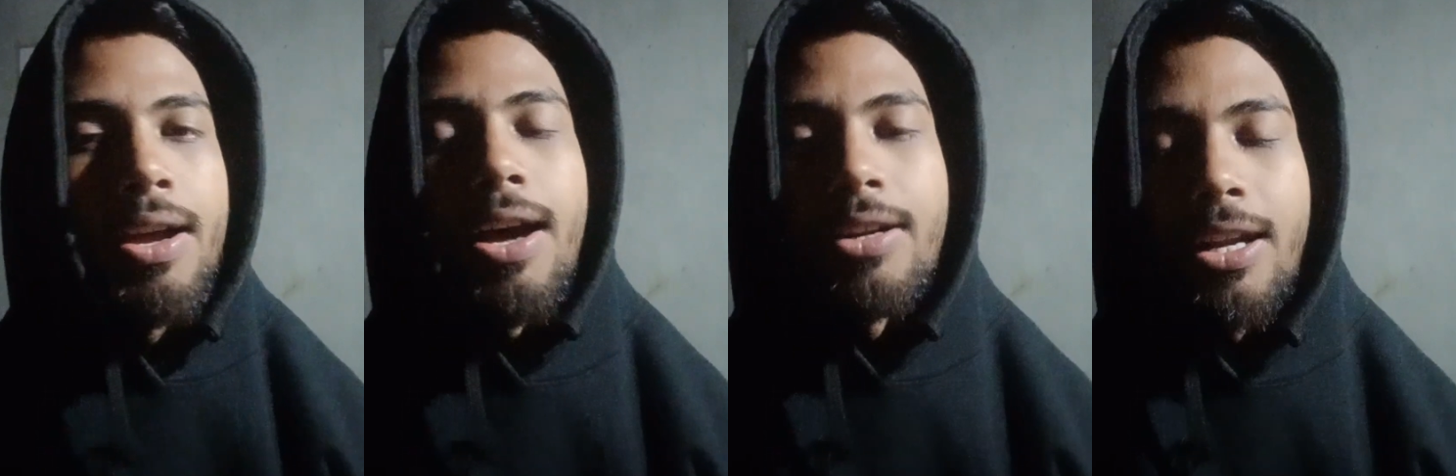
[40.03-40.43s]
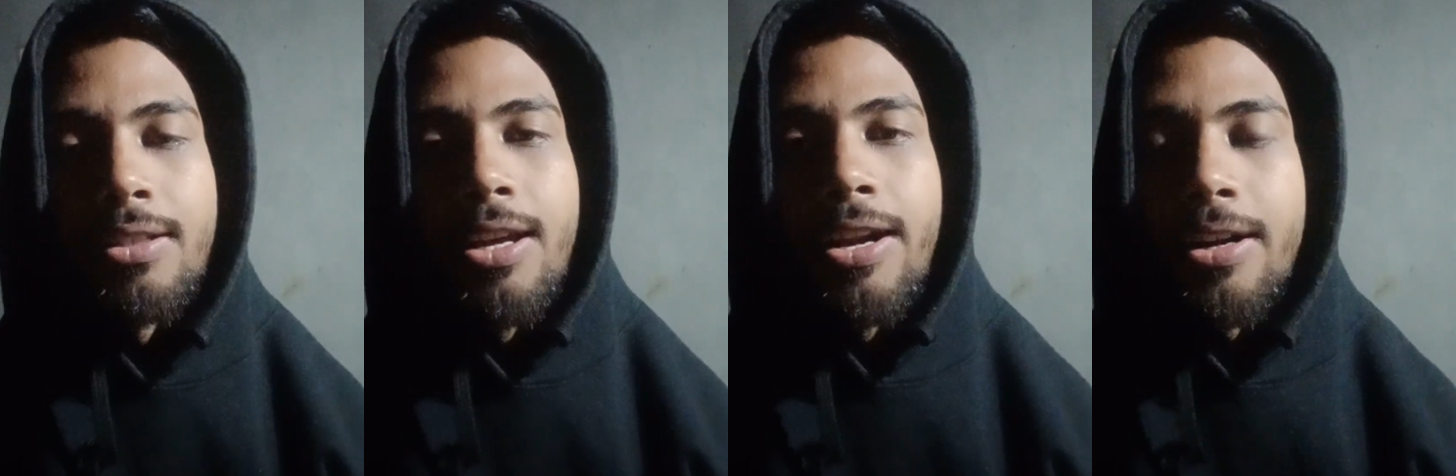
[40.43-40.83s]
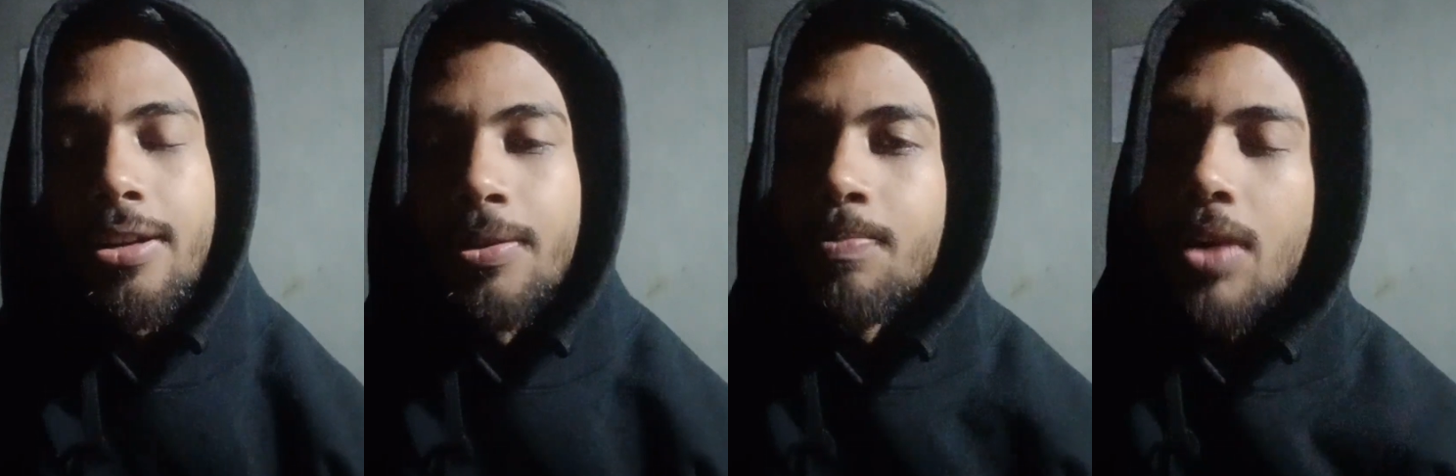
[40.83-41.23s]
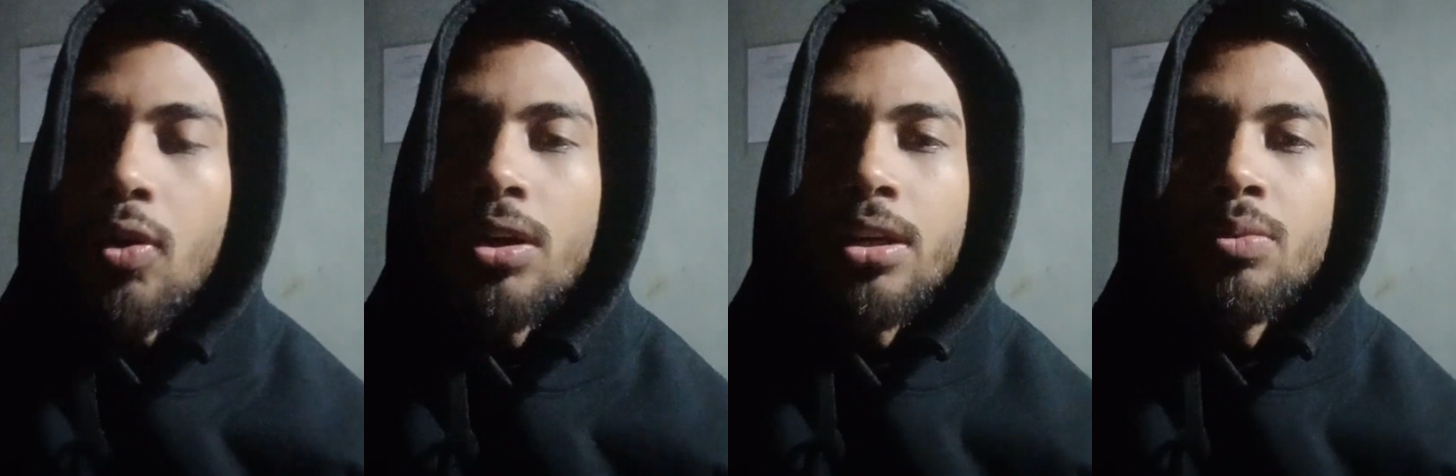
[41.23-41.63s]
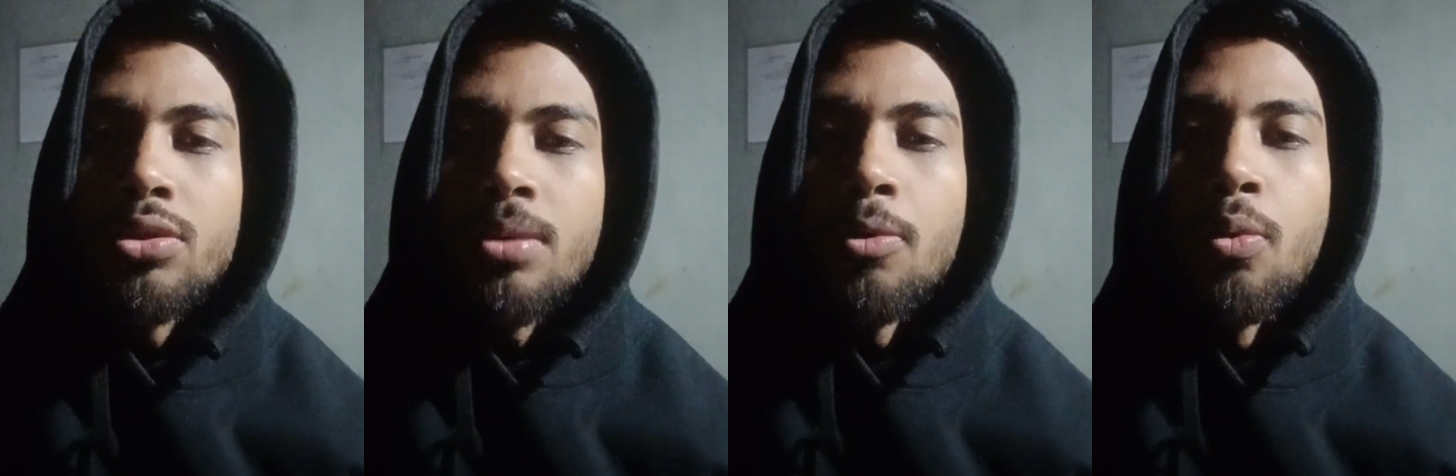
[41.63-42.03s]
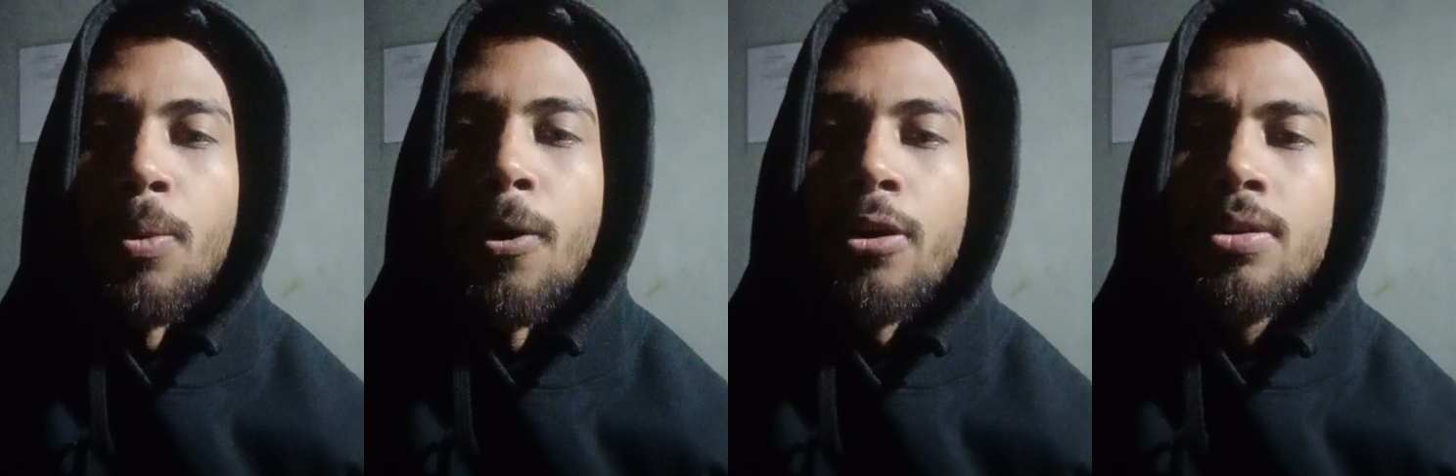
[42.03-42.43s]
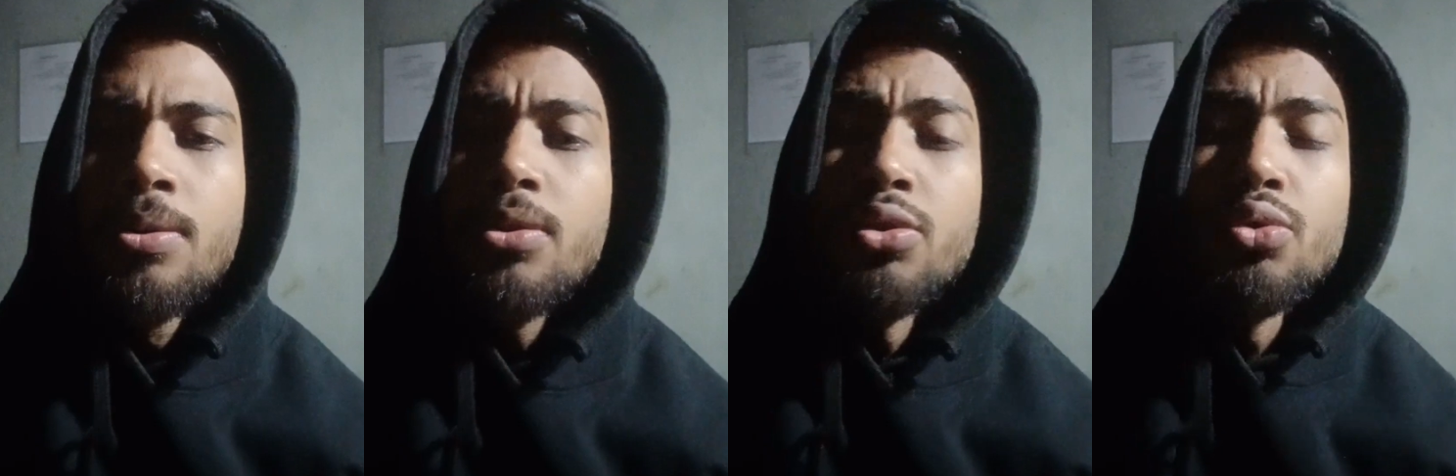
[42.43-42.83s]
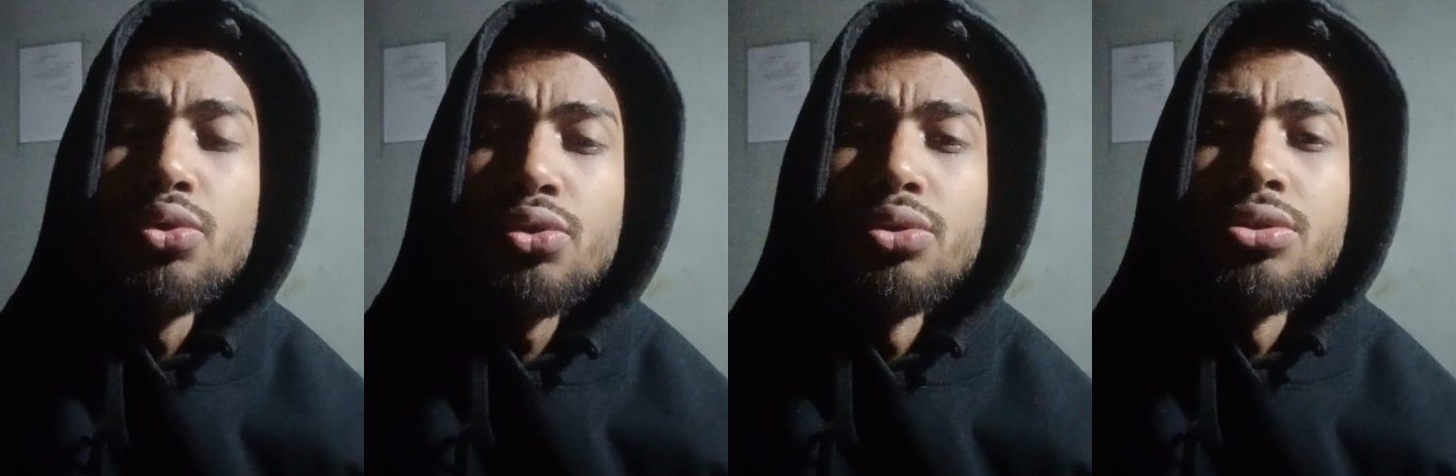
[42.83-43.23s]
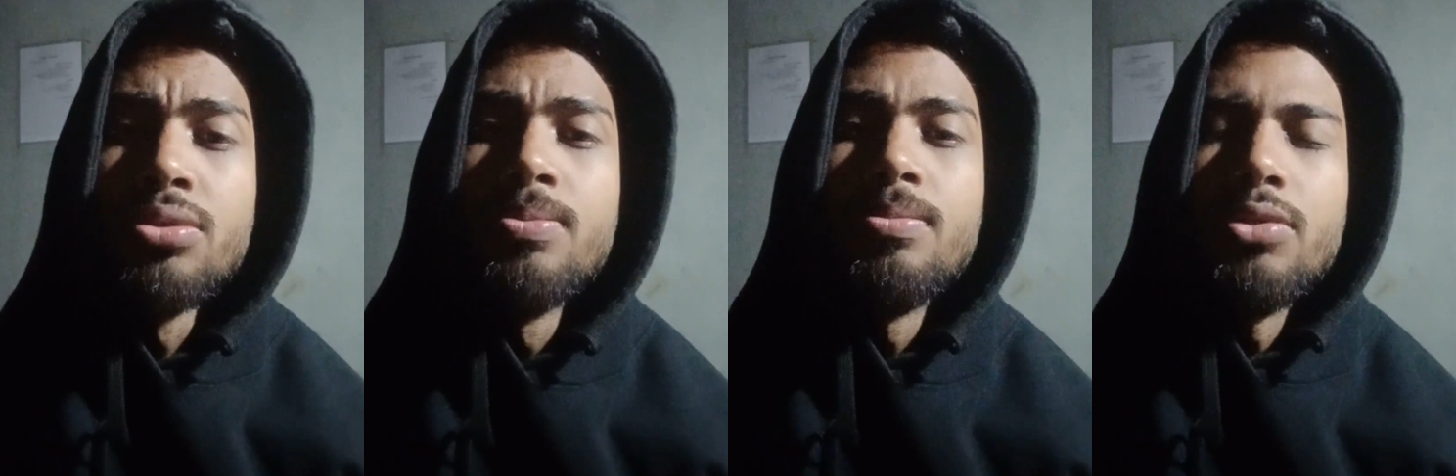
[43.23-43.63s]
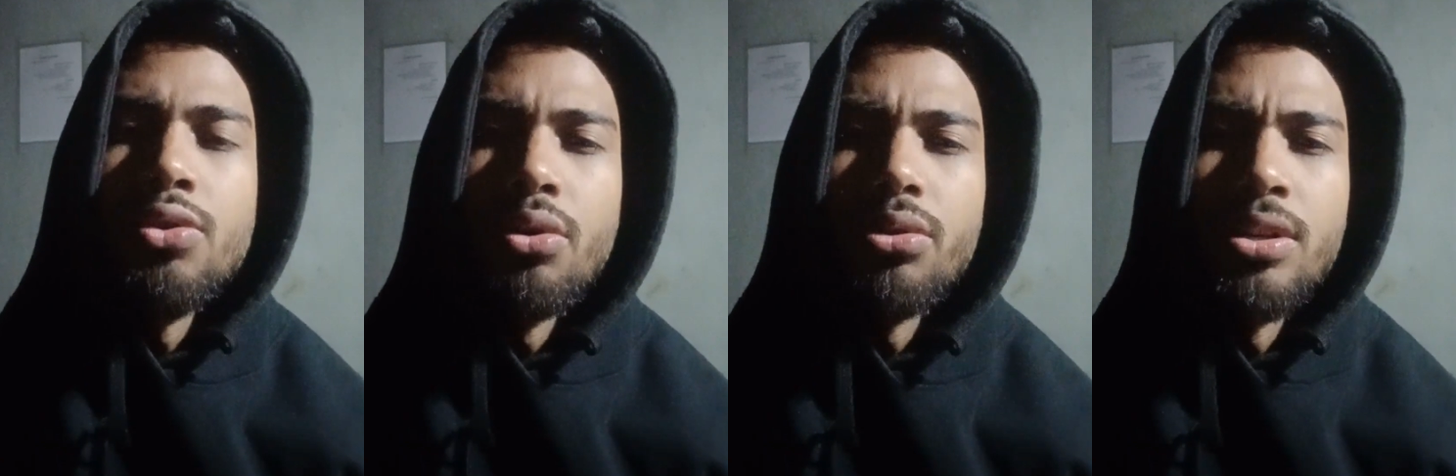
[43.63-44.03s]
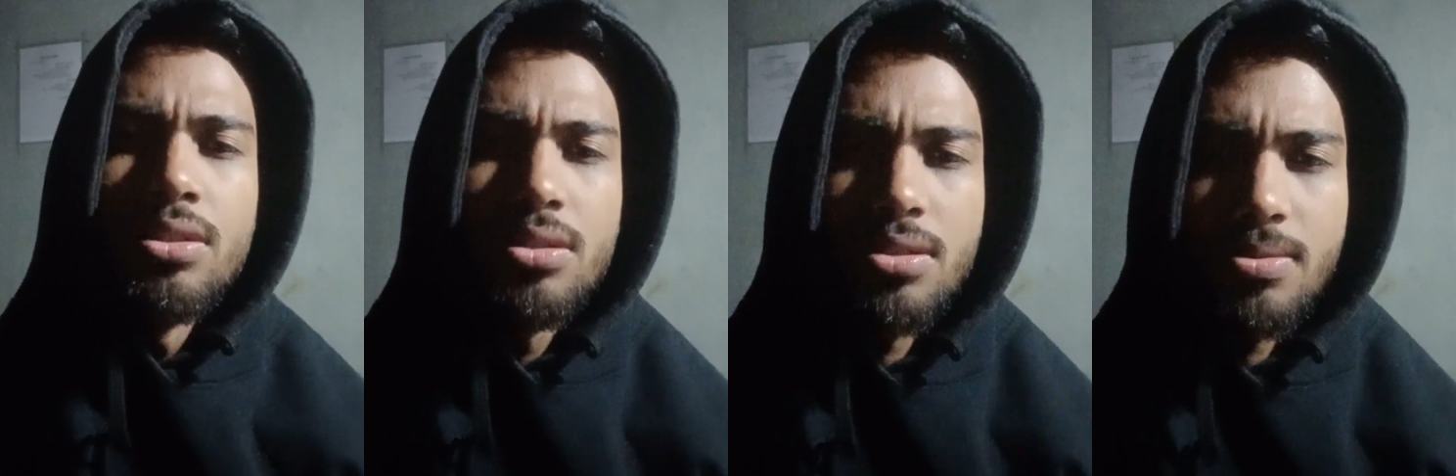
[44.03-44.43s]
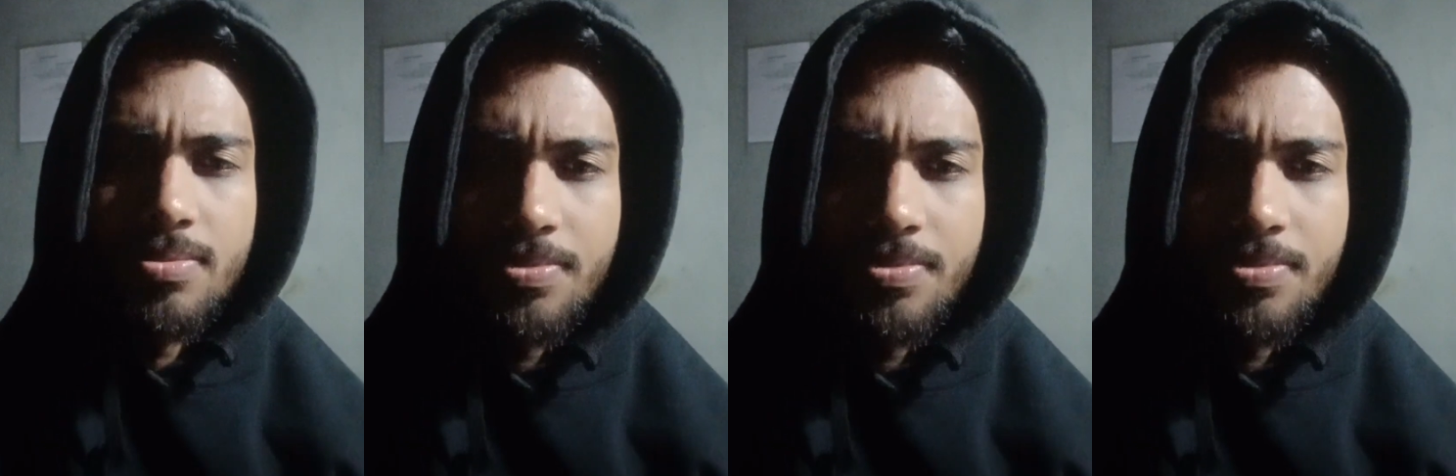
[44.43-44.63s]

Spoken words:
and at the end I will give you some homework. You should do this.